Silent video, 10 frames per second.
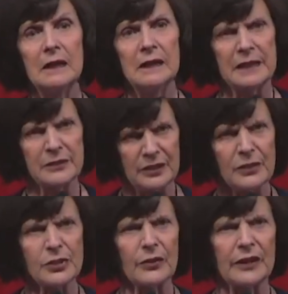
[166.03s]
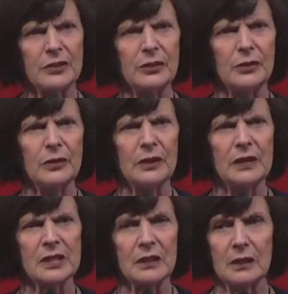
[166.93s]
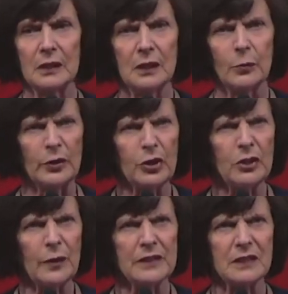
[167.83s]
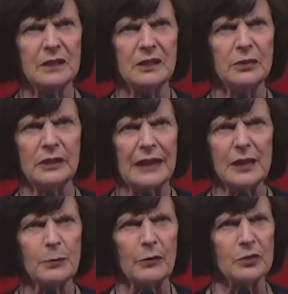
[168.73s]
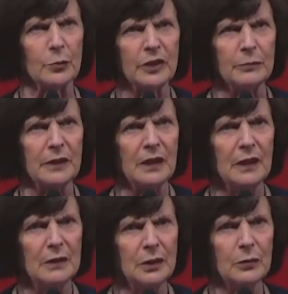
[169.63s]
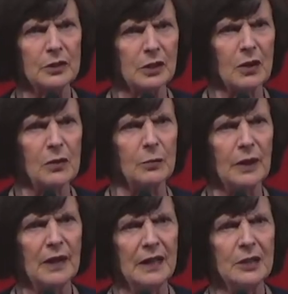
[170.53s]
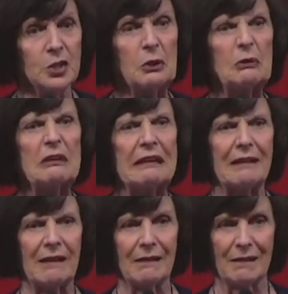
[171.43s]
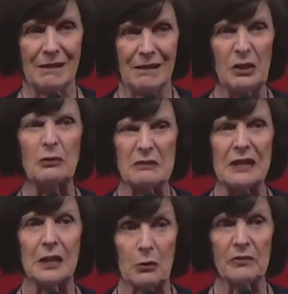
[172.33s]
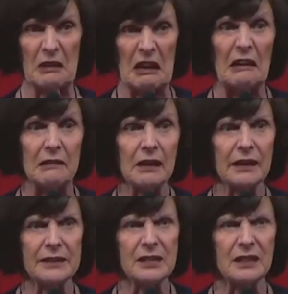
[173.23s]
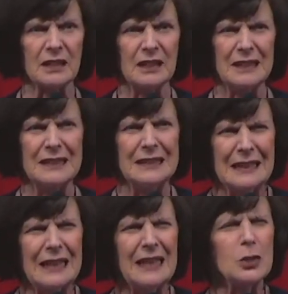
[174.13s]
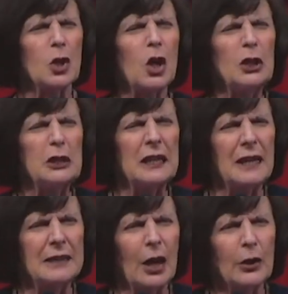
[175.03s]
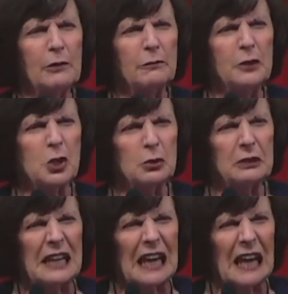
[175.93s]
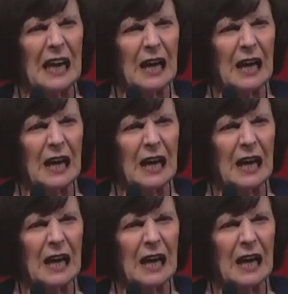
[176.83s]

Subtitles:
I said, yes, sir, I do. He said, with you? I said, you didn't ask me it was with me. No, it's at home. He said, your knee, you have a gun. And I said, it's called an artificial knee.